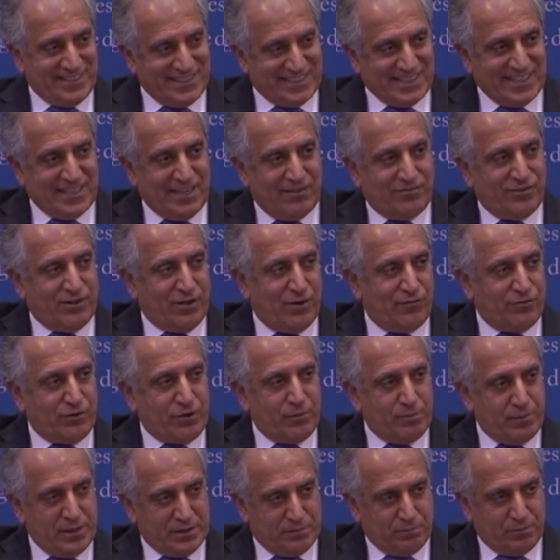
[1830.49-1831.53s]
this level of
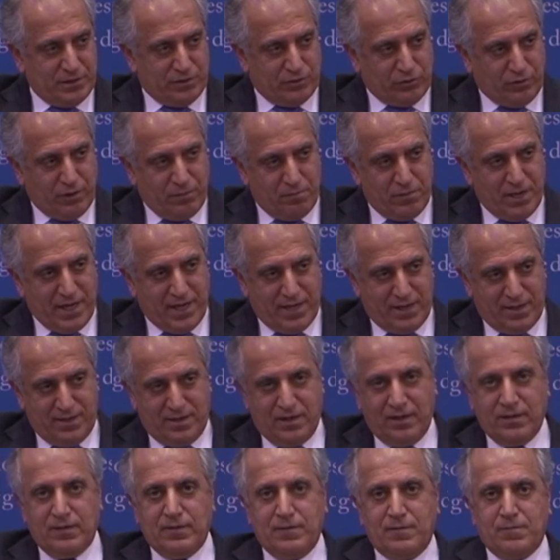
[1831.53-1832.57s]
commitment
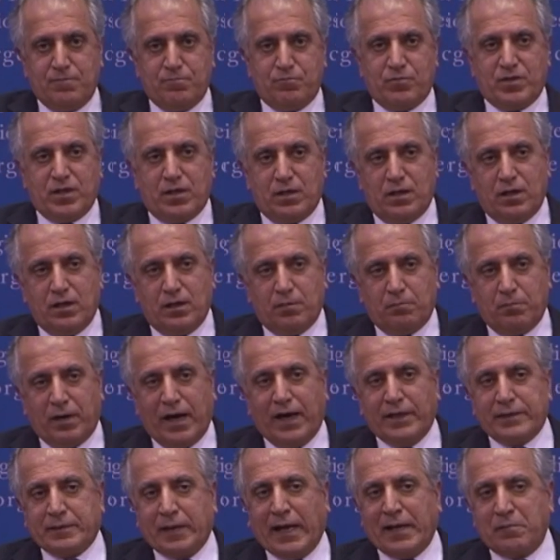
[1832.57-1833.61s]
remain?
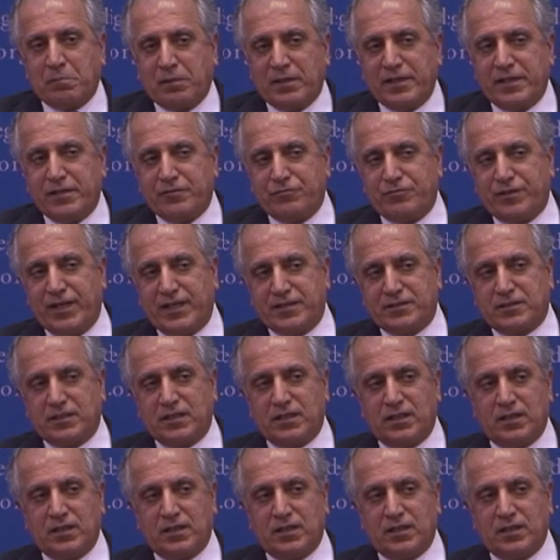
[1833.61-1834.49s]
But I believe that